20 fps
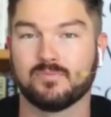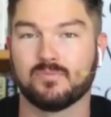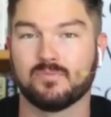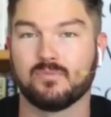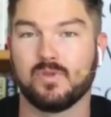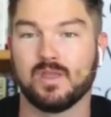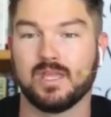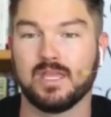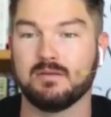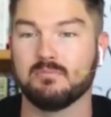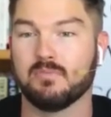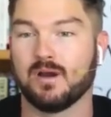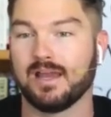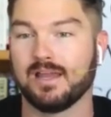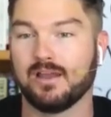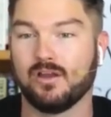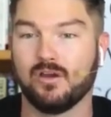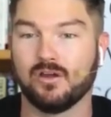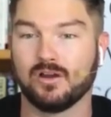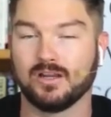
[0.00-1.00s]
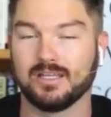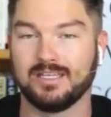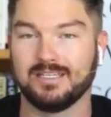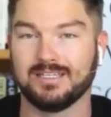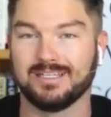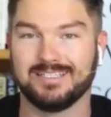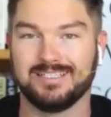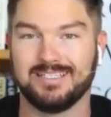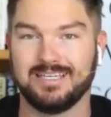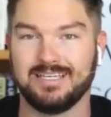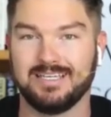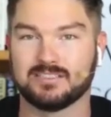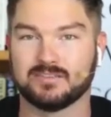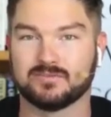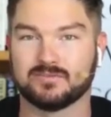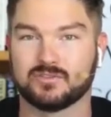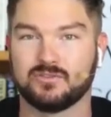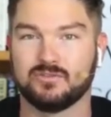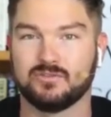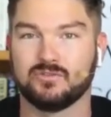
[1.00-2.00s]
In my early years of
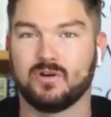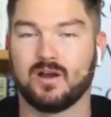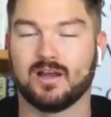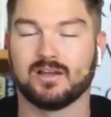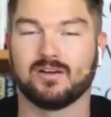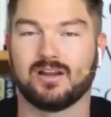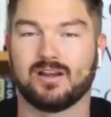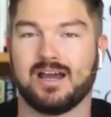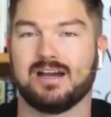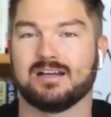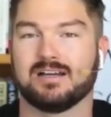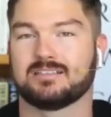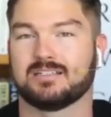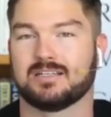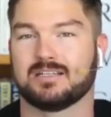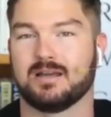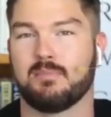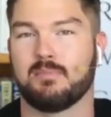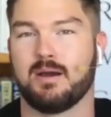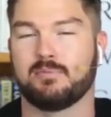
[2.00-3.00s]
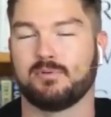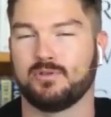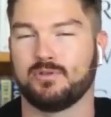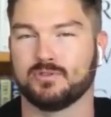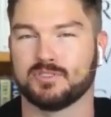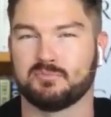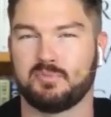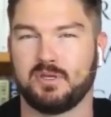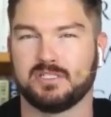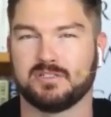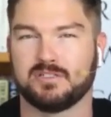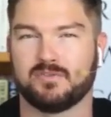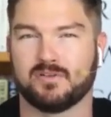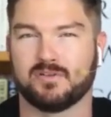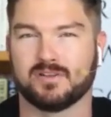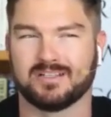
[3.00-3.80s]
school, I got asked to come up and do a speech in front of the class.